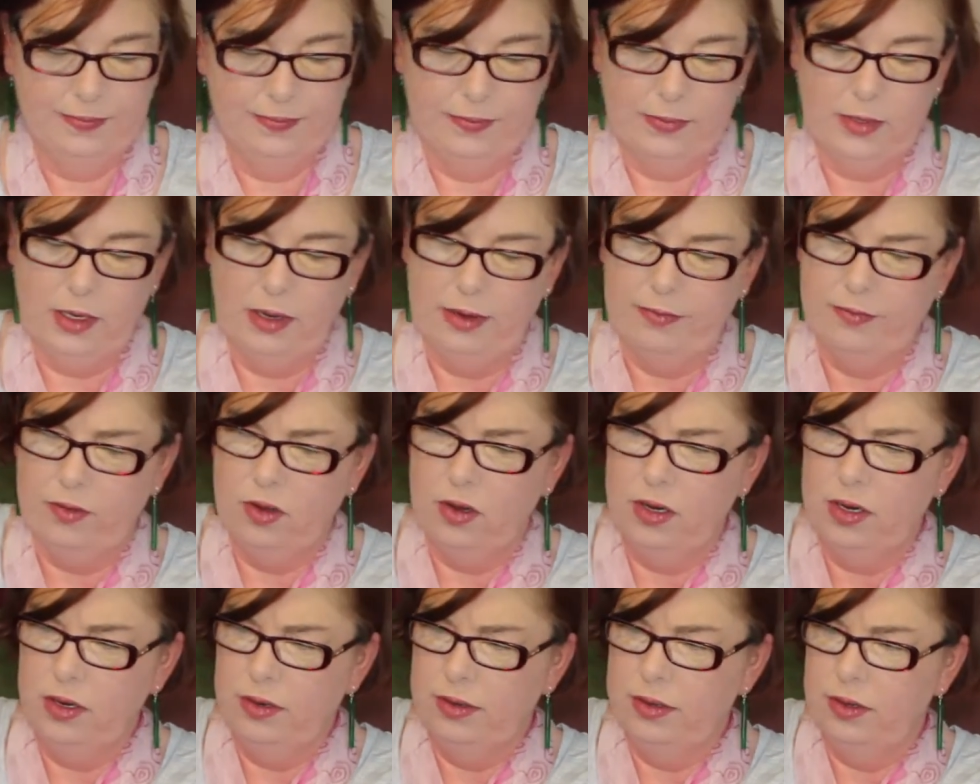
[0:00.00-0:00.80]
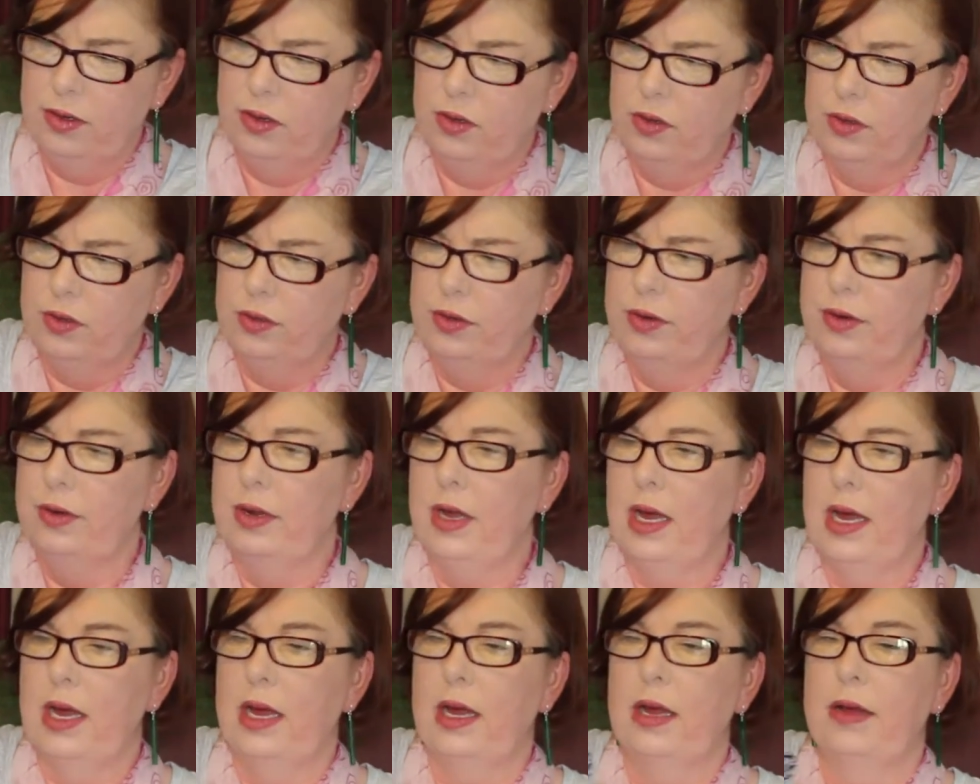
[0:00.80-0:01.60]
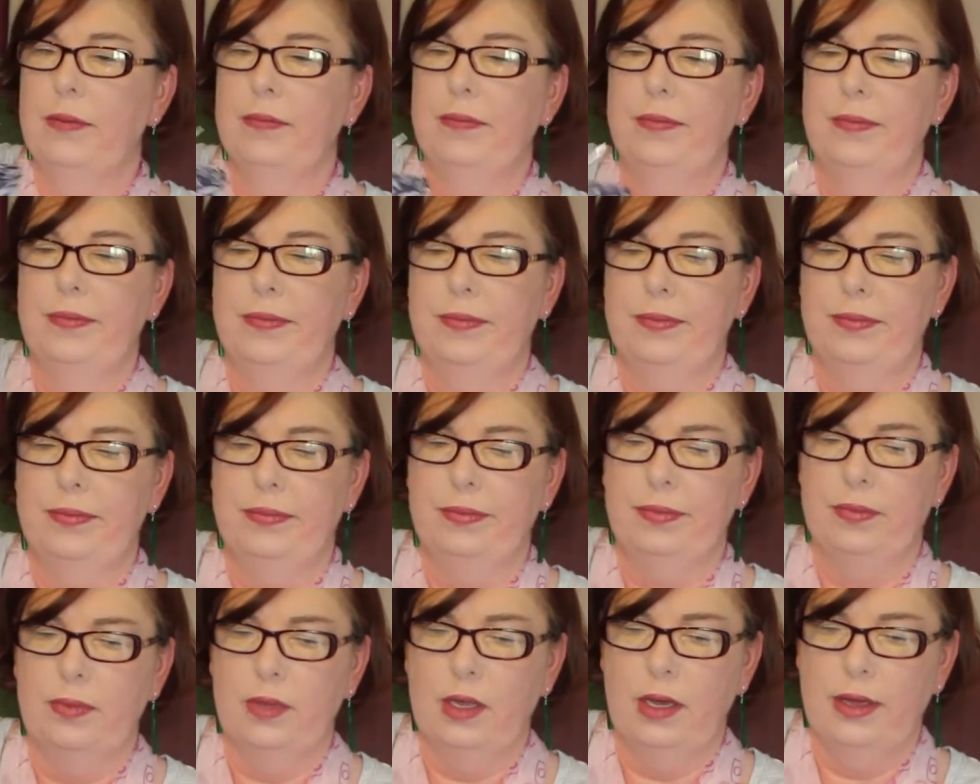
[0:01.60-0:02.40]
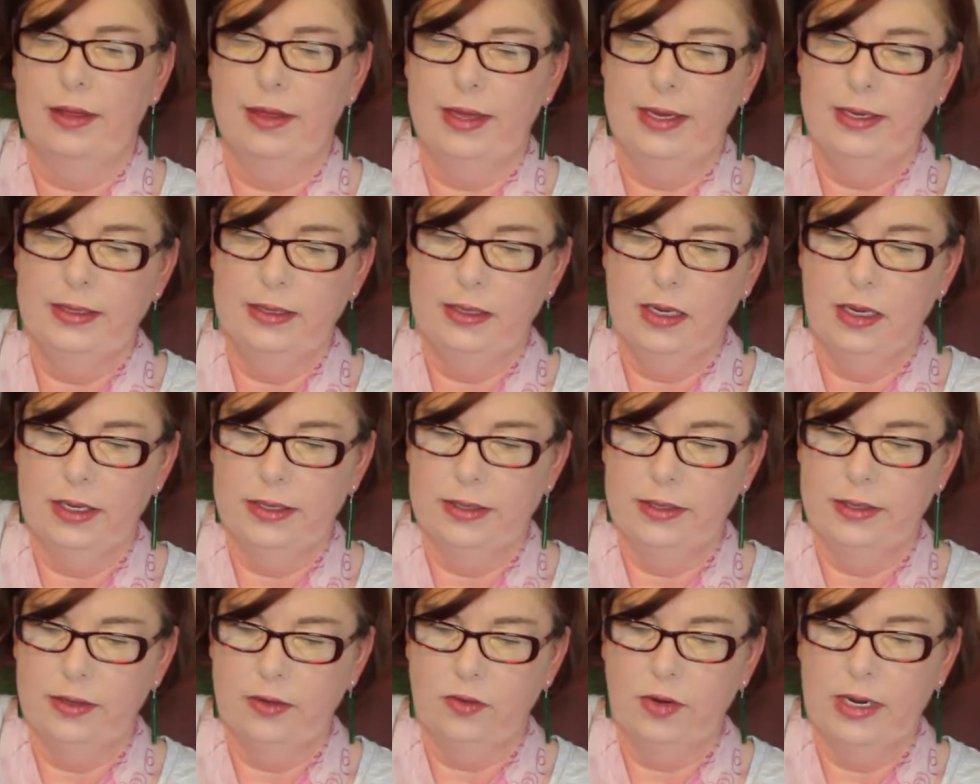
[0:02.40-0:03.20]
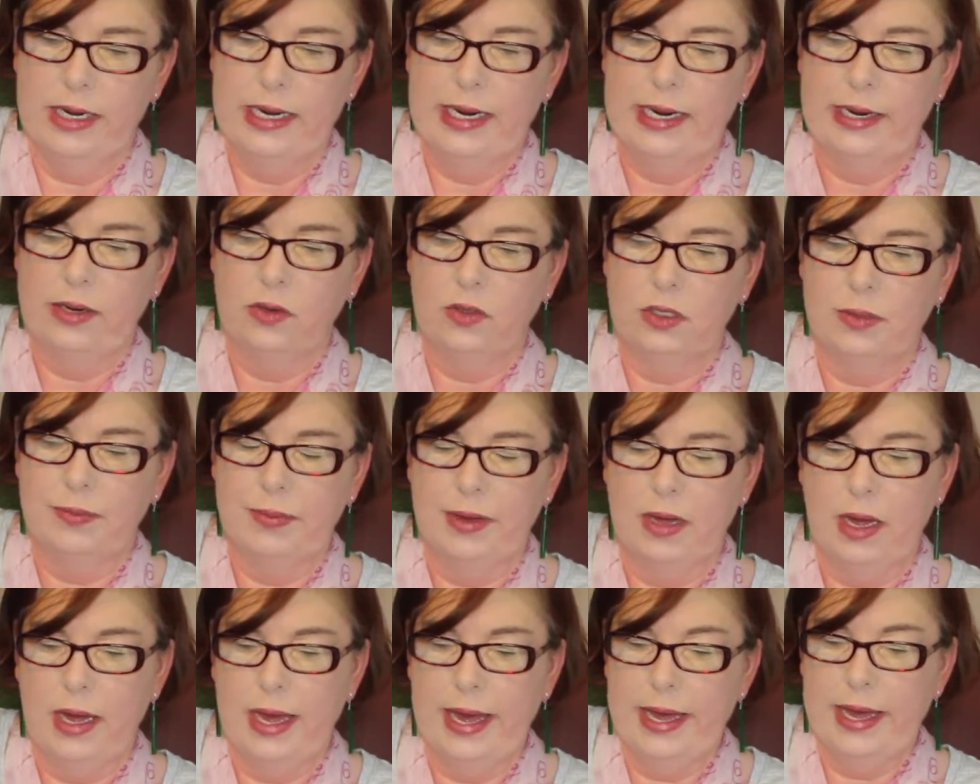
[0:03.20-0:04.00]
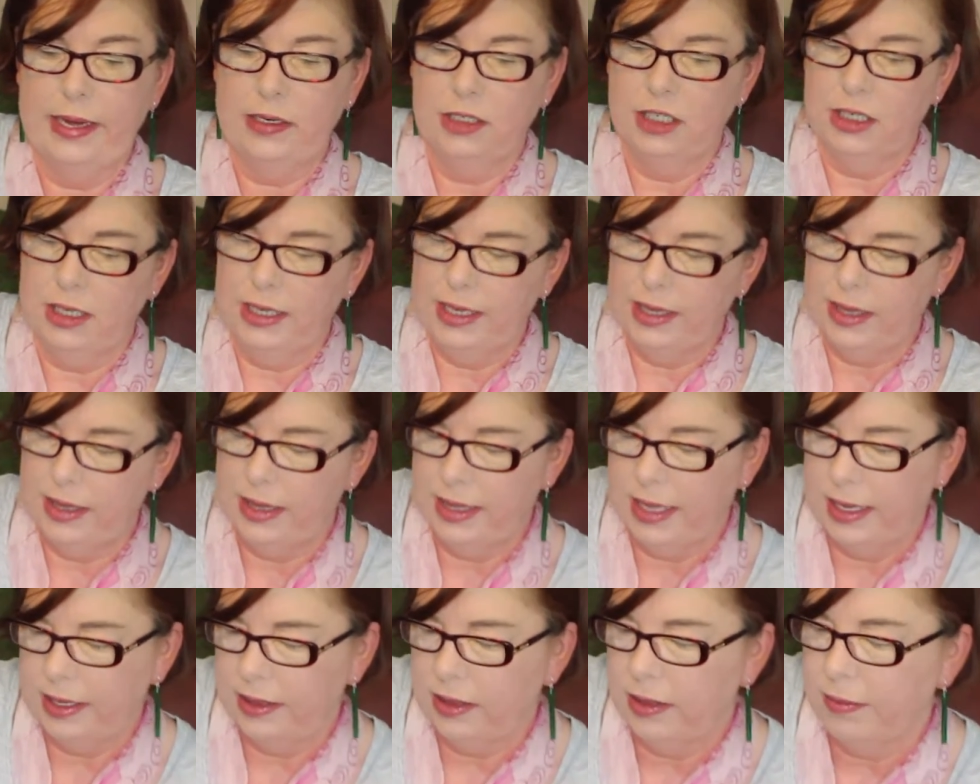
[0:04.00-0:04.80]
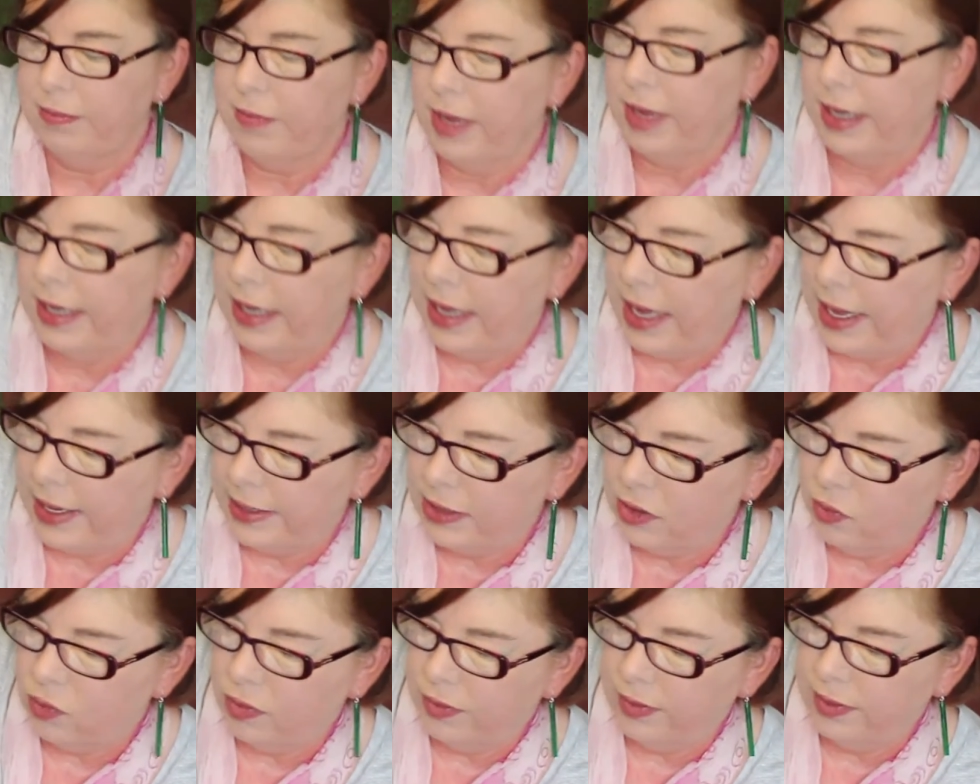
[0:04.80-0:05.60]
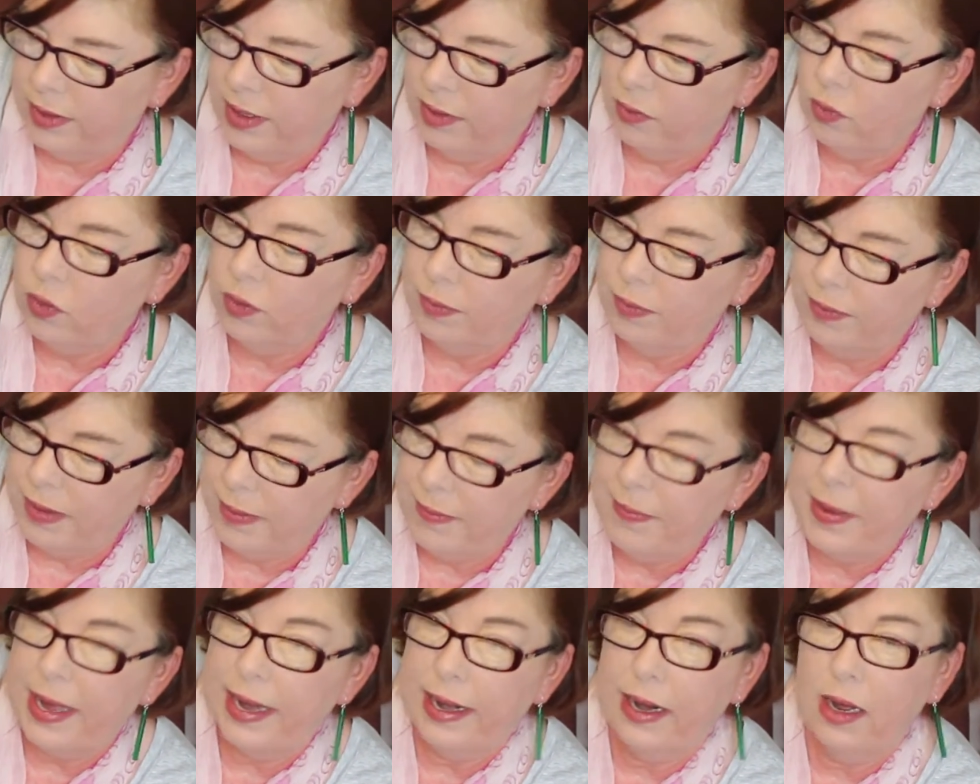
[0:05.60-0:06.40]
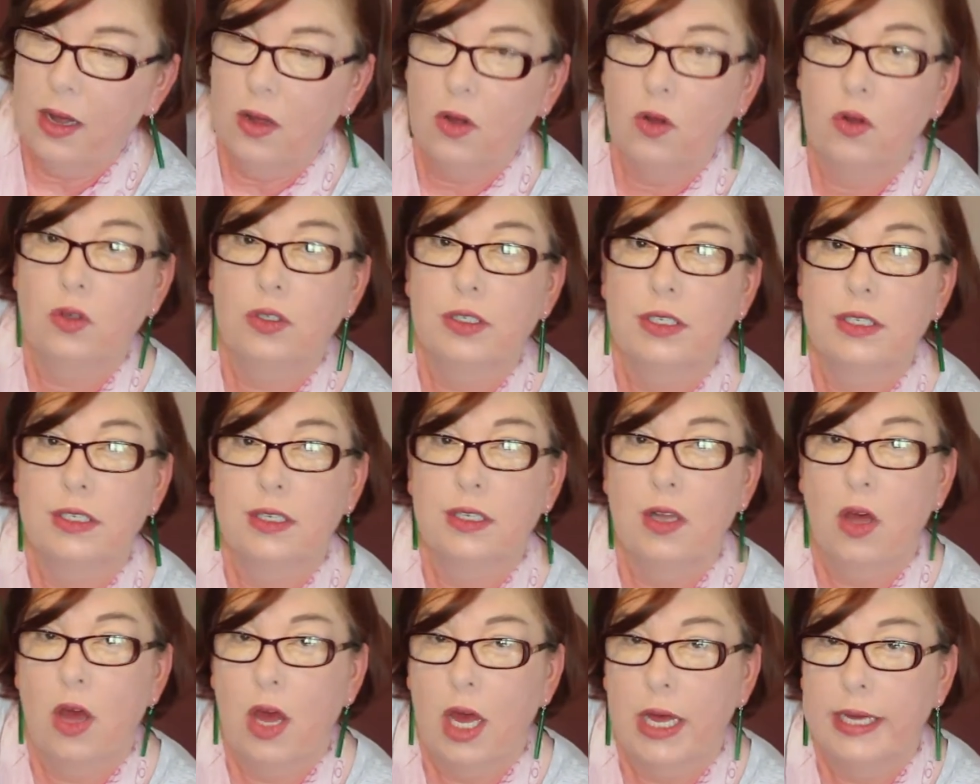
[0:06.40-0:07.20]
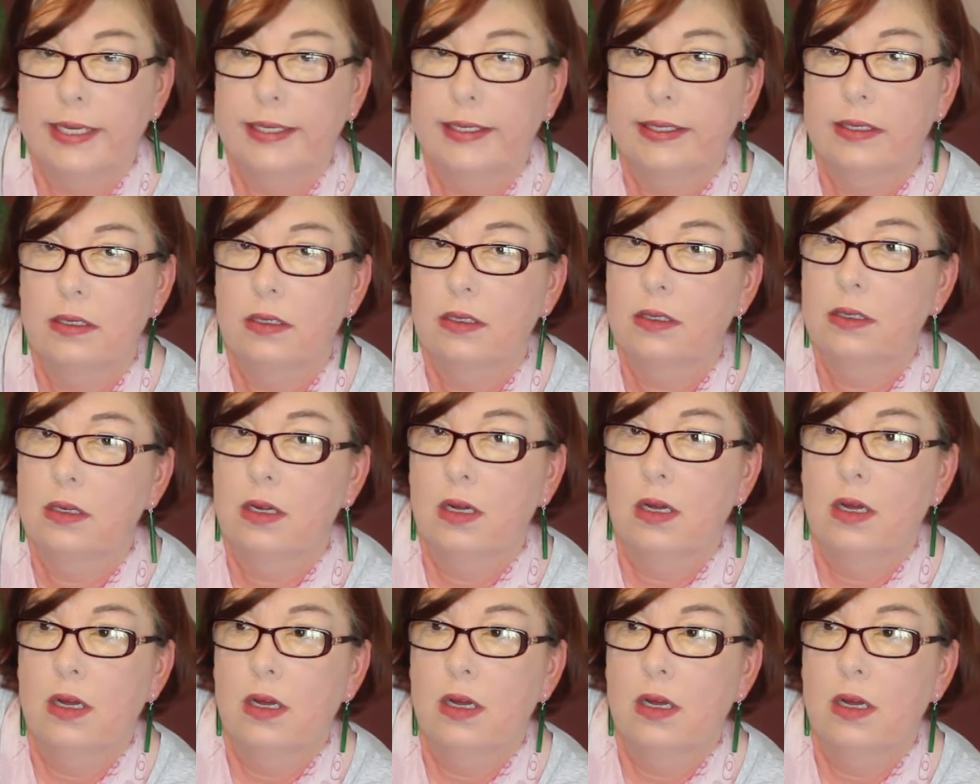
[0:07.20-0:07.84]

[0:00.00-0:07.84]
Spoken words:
I've got it on, I think size 3 needles, but I actually think that my gauge would be better on size